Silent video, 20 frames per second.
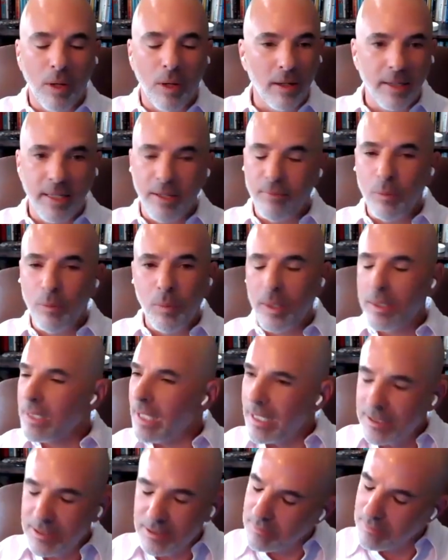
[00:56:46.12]
give you one
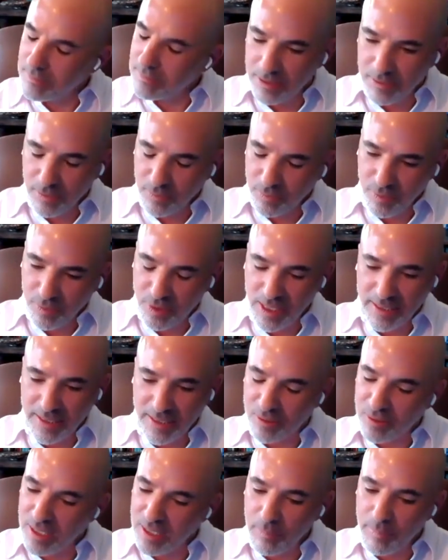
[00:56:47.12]
last little thing to
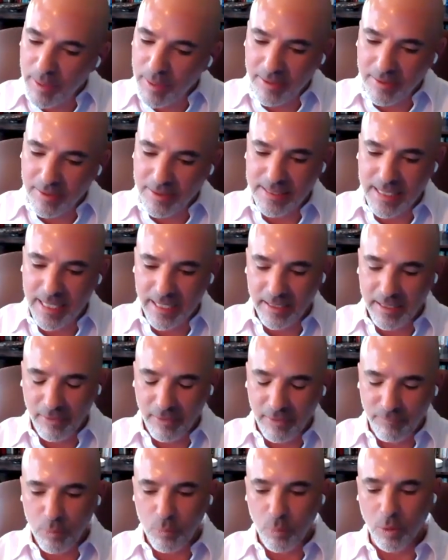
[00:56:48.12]
think about is that
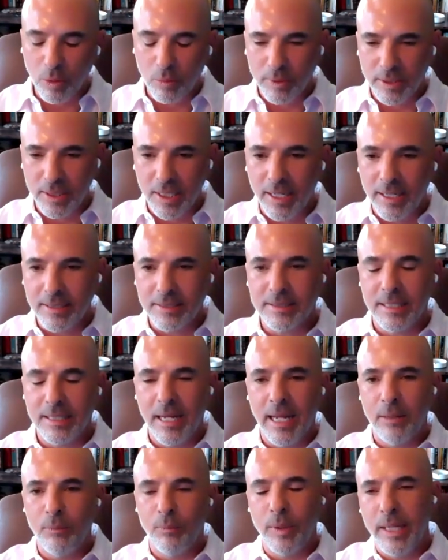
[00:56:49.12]
if you work with us
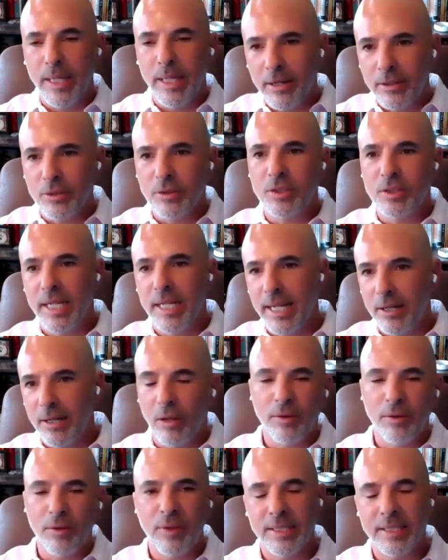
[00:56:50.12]
and we understand all
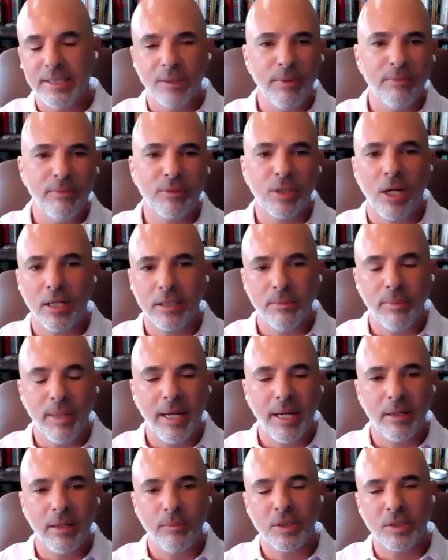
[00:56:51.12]
the things that we've talked
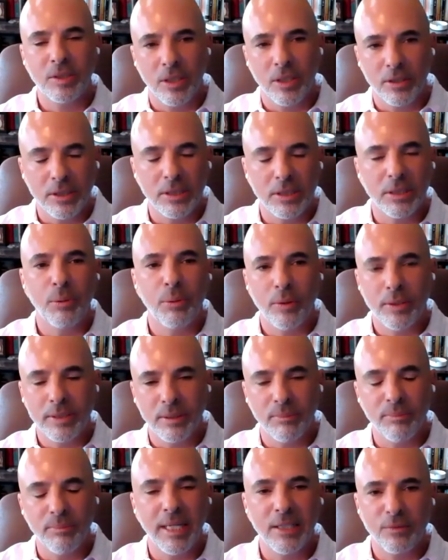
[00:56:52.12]
about and we start to deploy
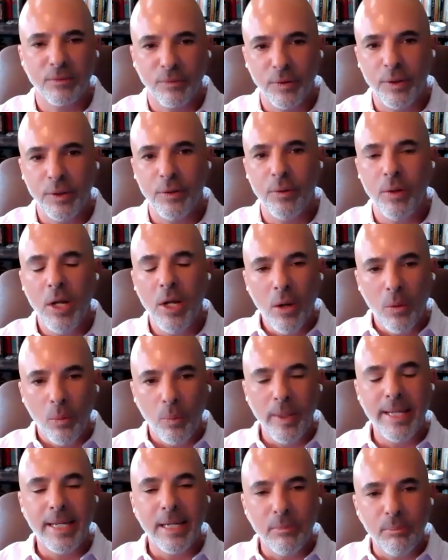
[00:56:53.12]
some things for you,
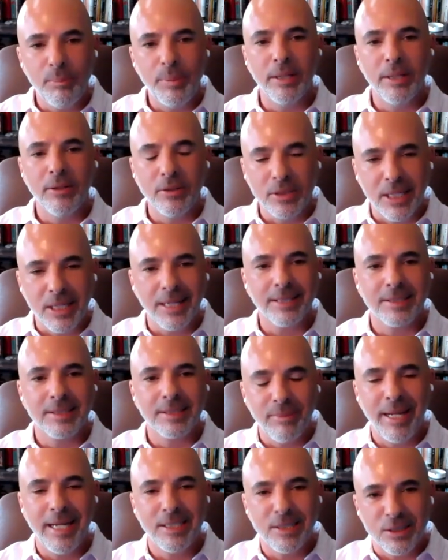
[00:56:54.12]
we can build custom
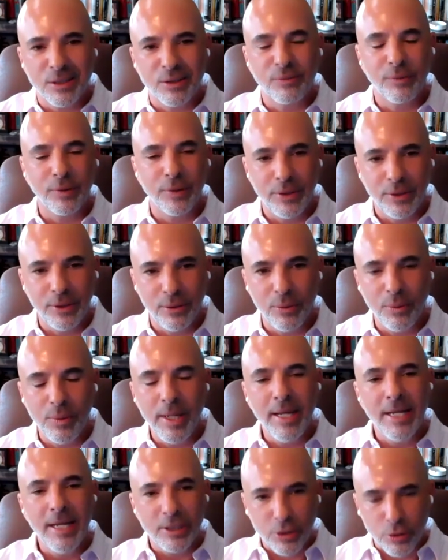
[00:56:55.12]
agents for you,
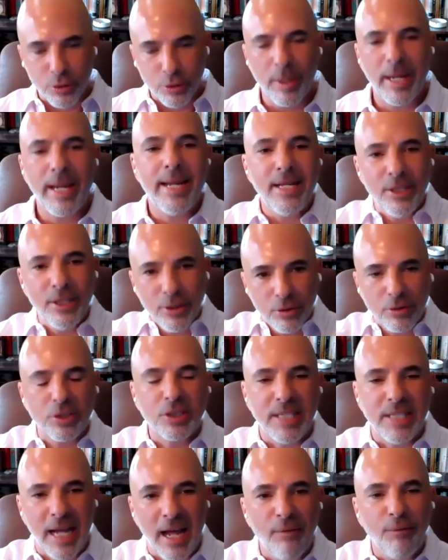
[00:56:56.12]
train your
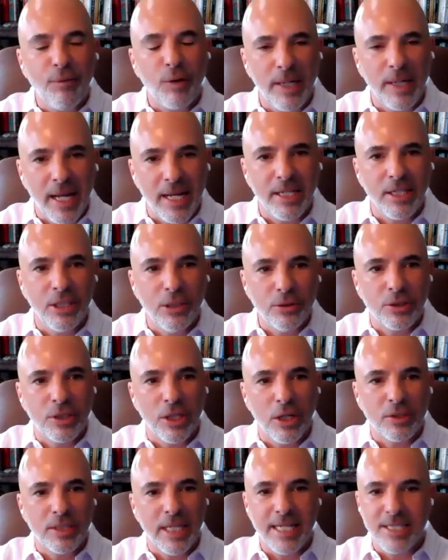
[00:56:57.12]
staff on how to use
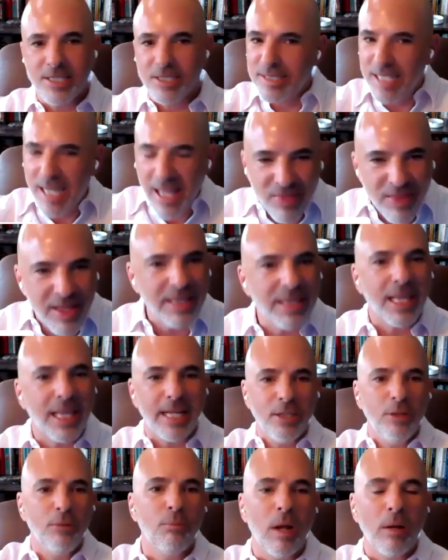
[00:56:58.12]
those agents, and then let
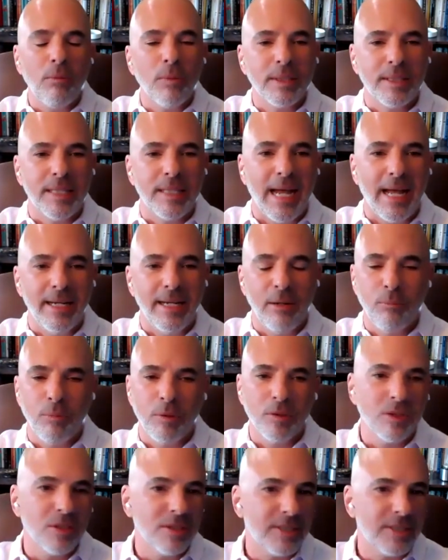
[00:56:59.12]
you run with that. And we'll just